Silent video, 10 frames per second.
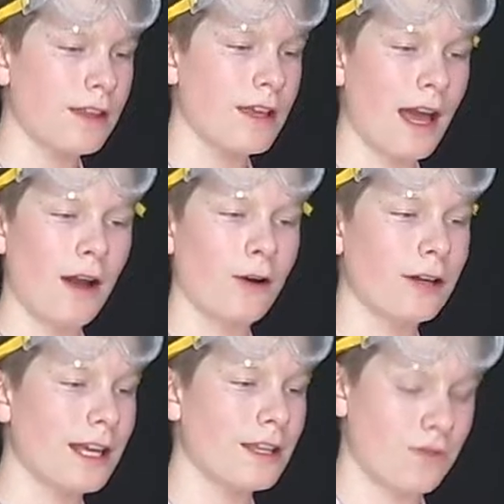
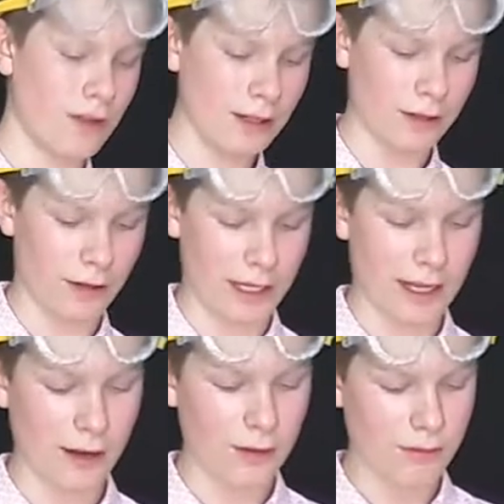Everything already has
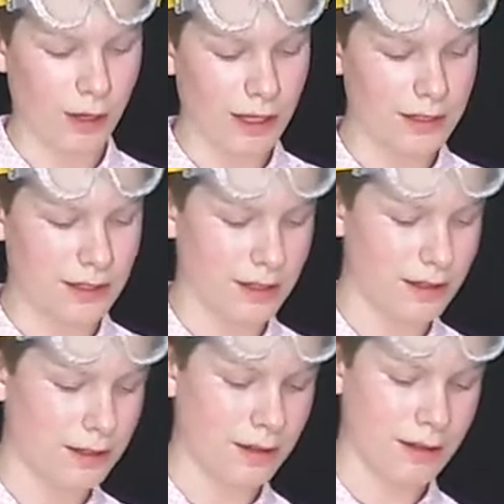vinegar in it. Why
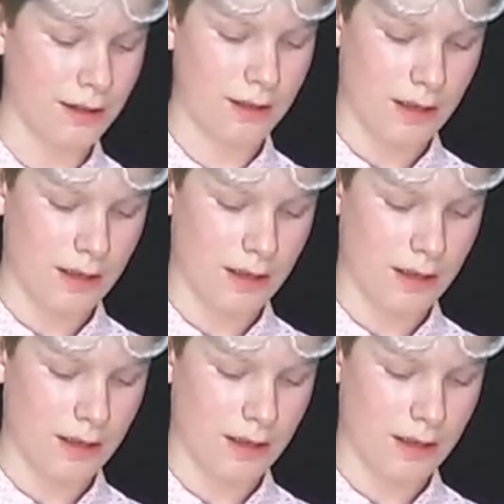is this?